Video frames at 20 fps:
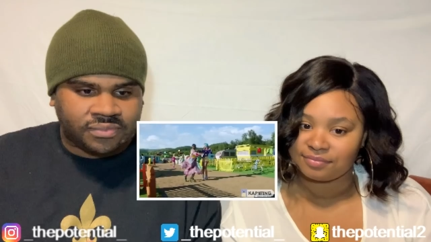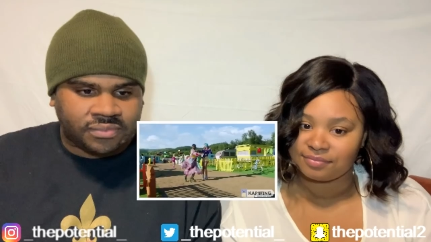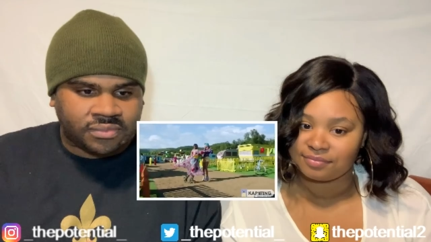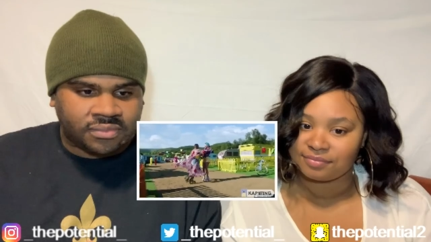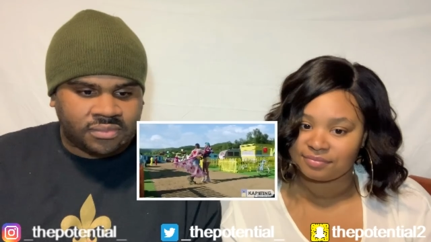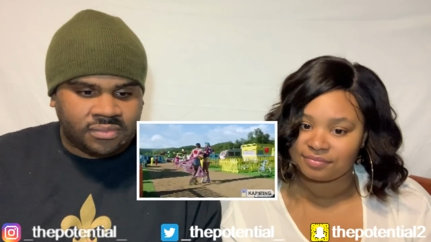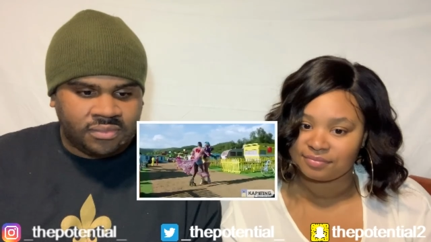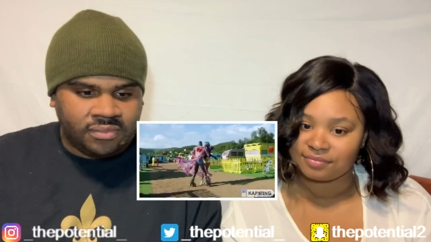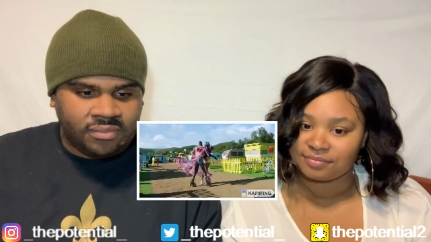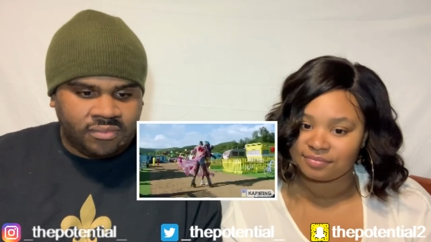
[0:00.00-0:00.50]

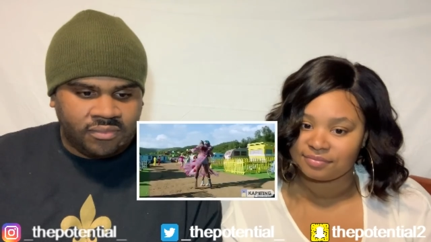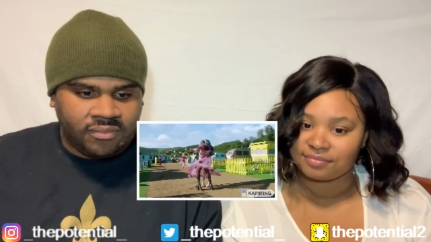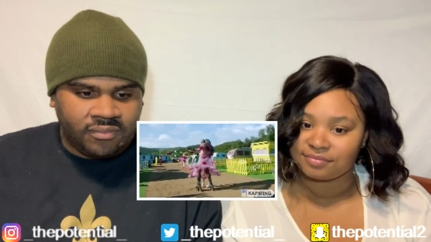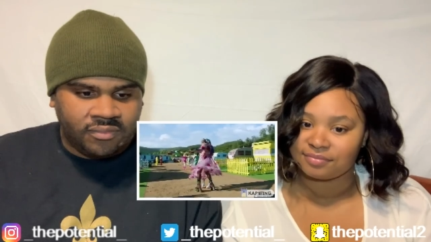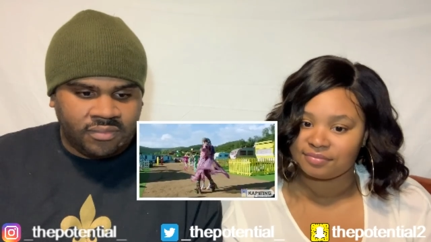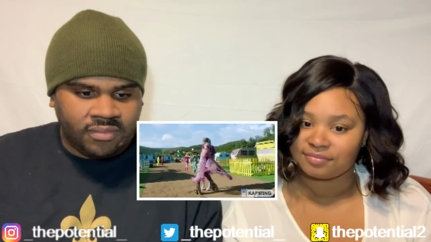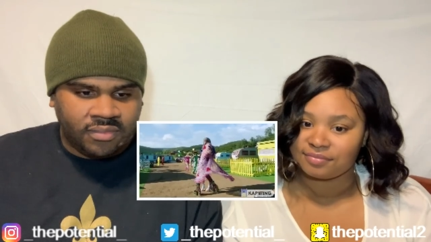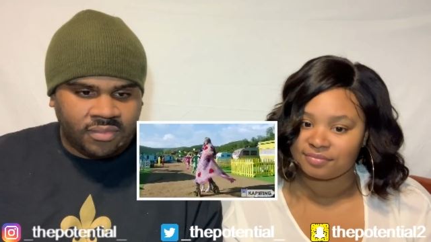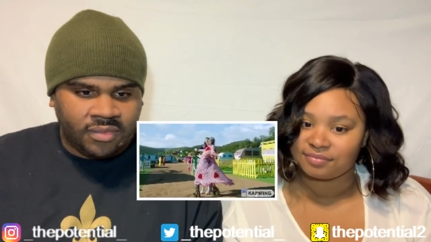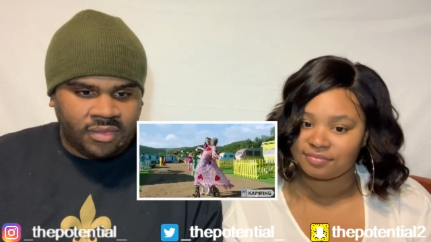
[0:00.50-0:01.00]

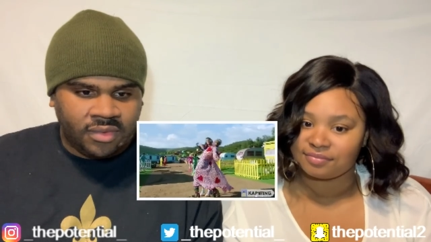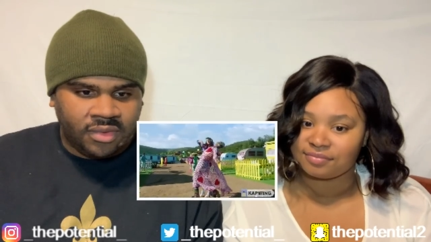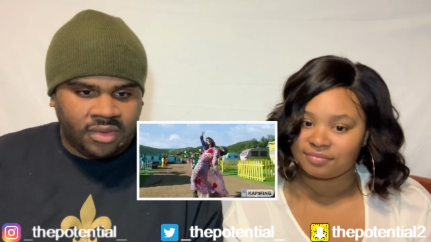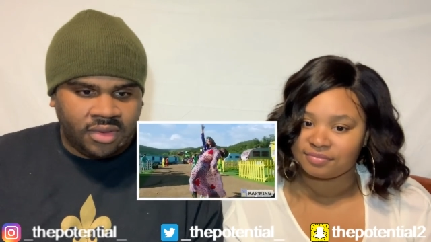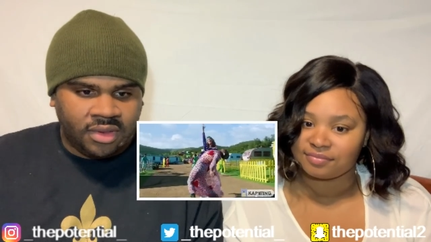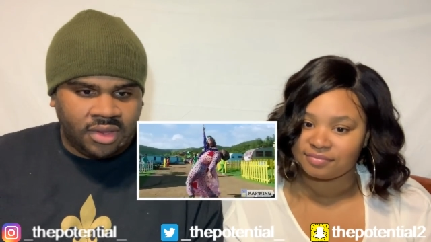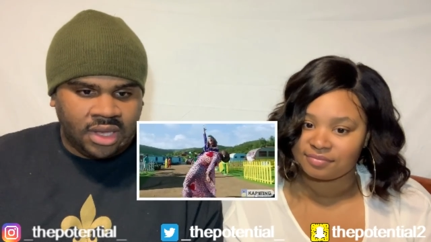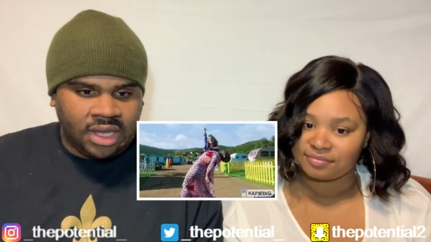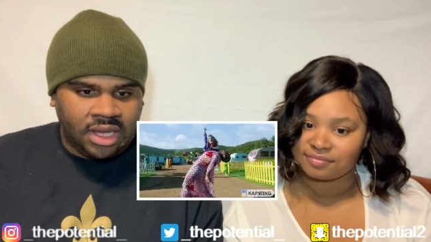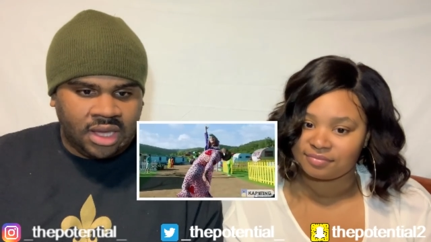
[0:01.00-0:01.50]

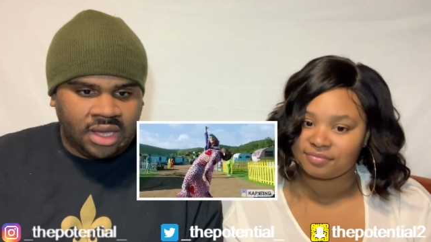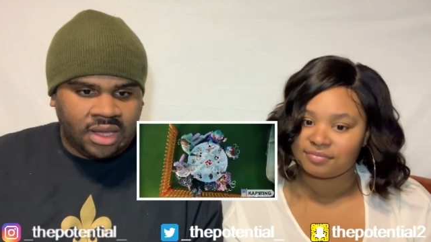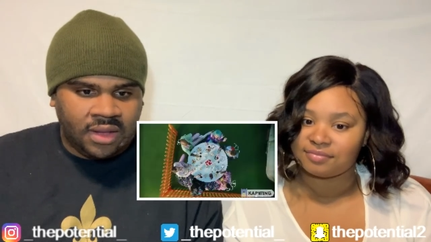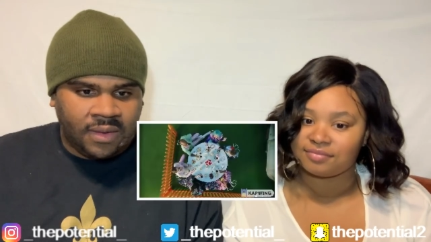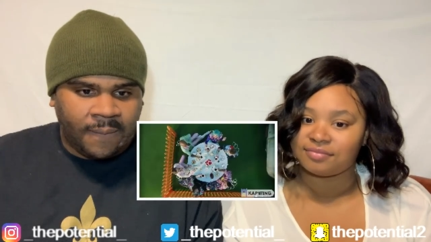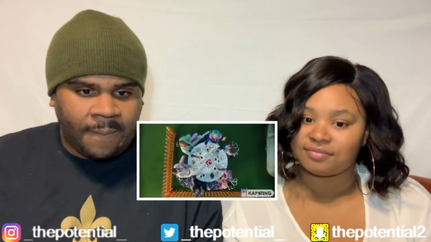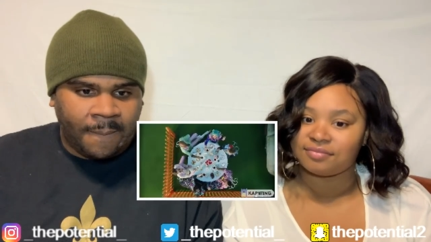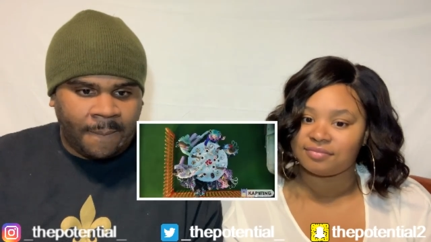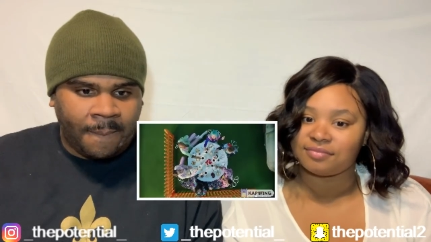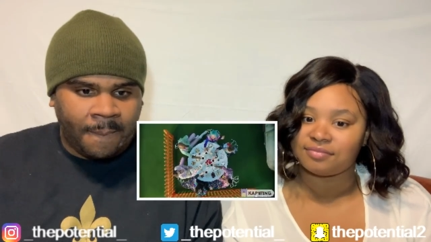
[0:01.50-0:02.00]

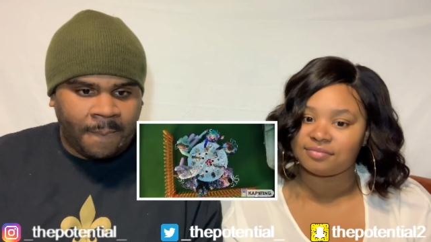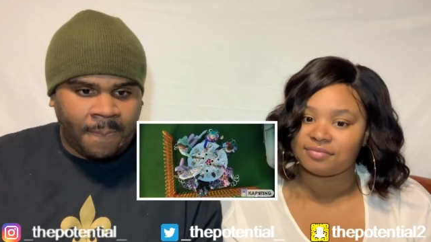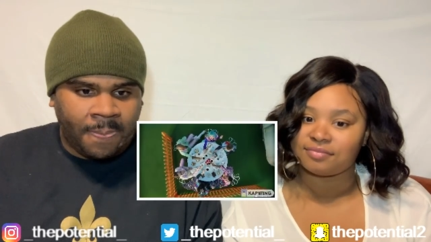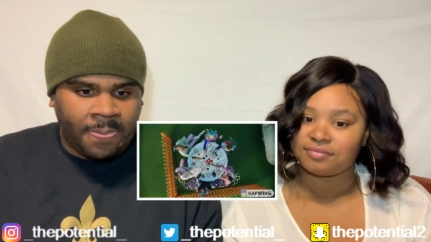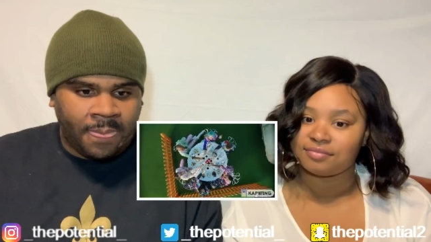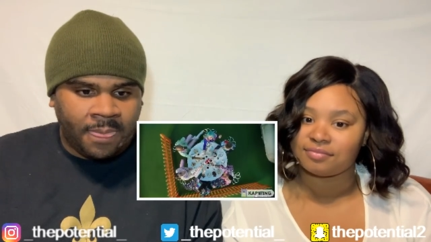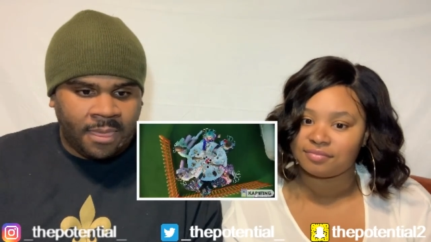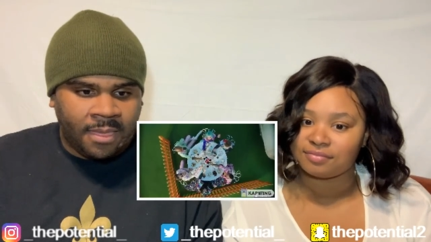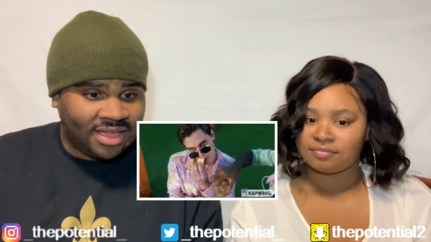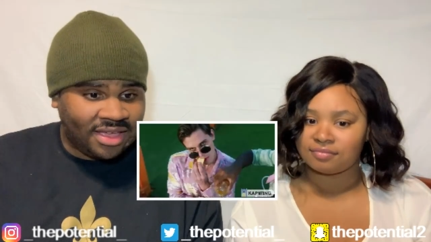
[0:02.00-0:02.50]

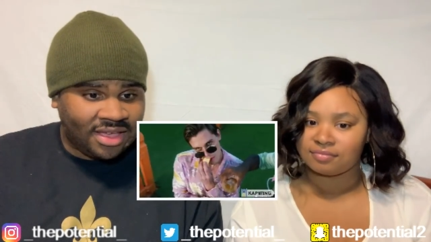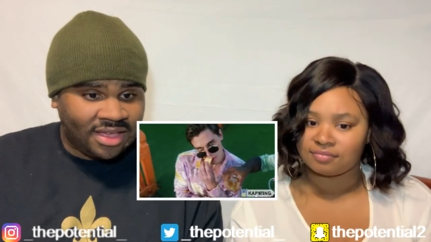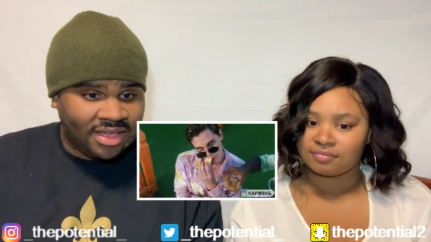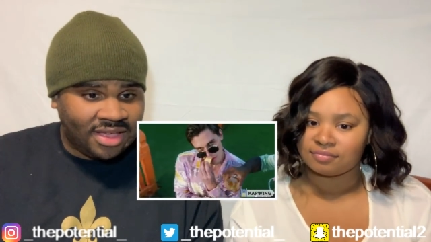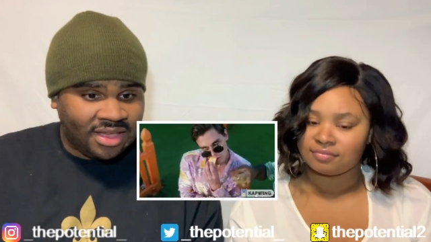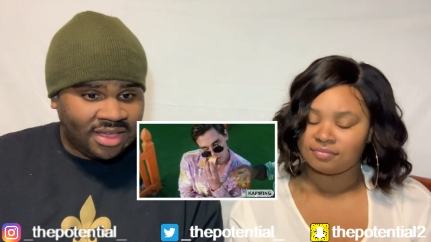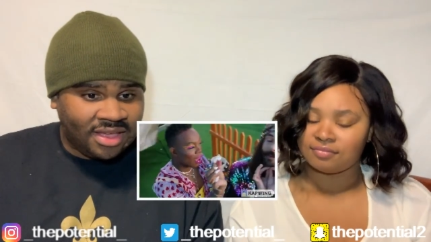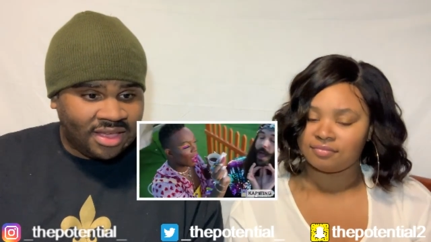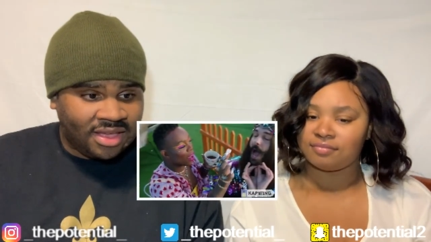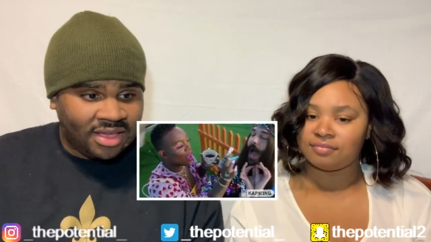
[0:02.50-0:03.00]

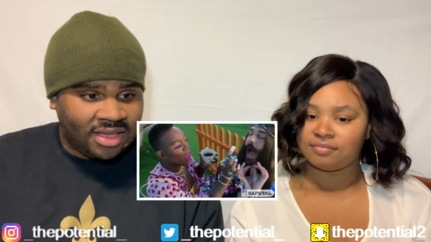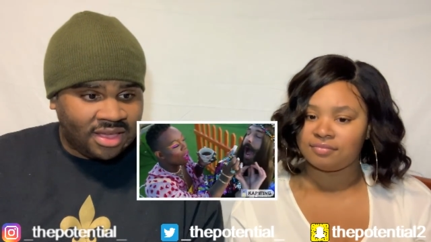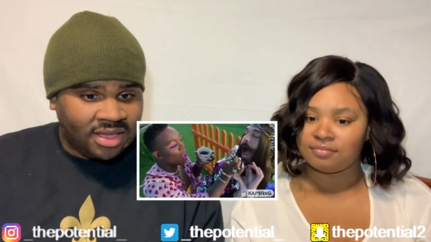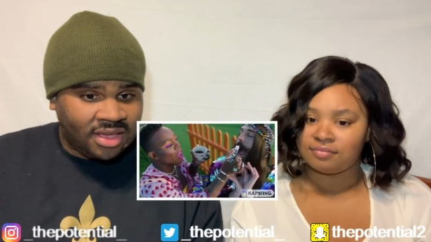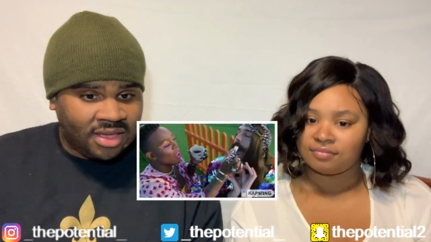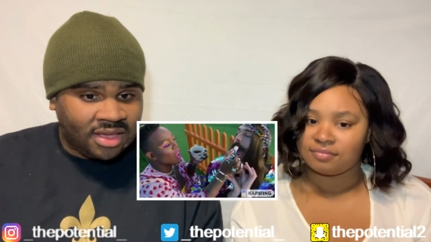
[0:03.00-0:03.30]
(silence)